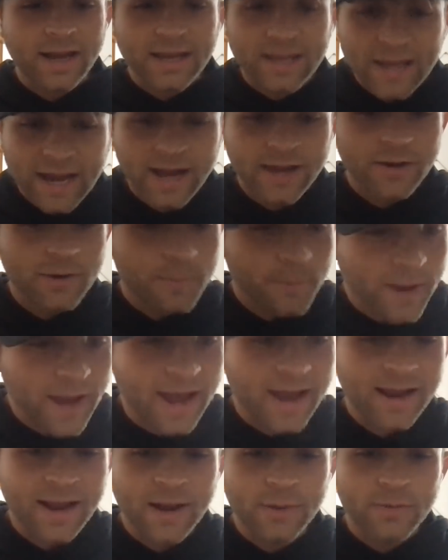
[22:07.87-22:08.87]
I got your
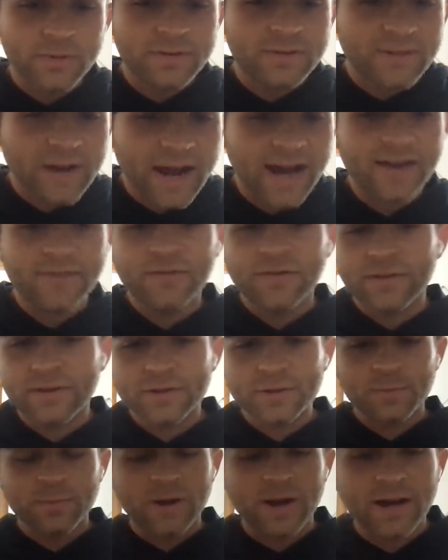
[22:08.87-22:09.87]
back. I will die for
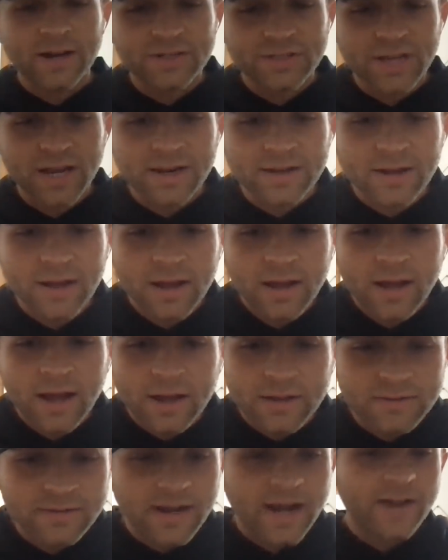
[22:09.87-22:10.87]
this project.
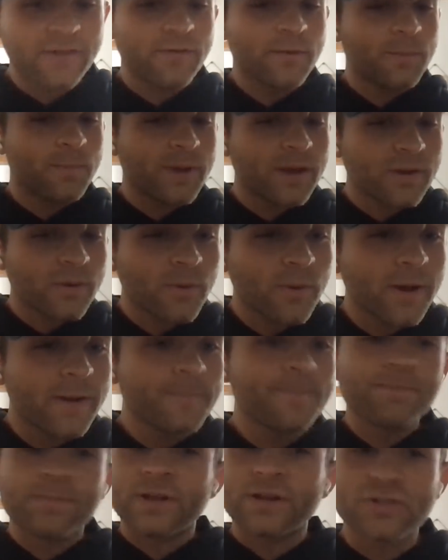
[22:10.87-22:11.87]
I'll die for Bitcoin.
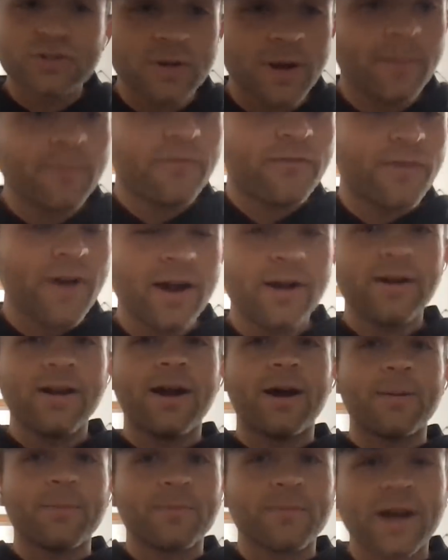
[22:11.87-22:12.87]
And so I'm fired
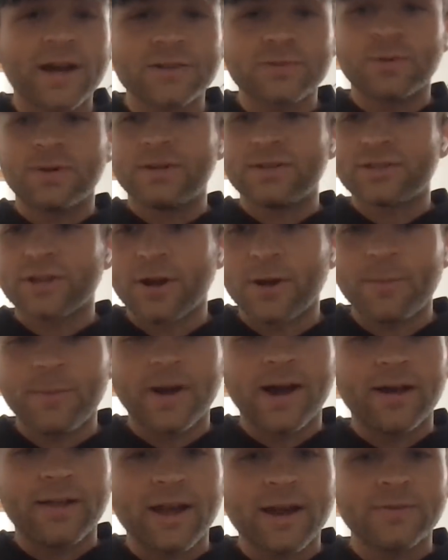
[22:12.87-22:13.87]
up. That's what it's all
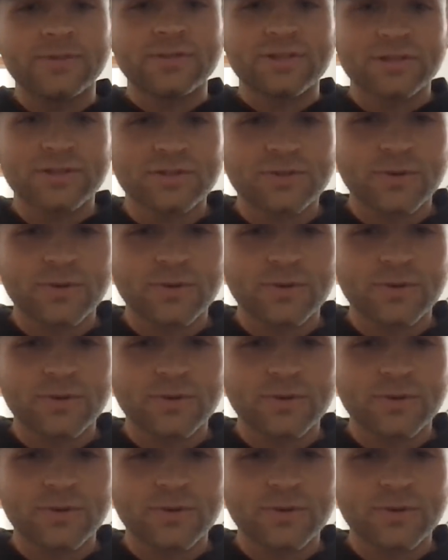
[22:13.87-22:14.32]
about. That was the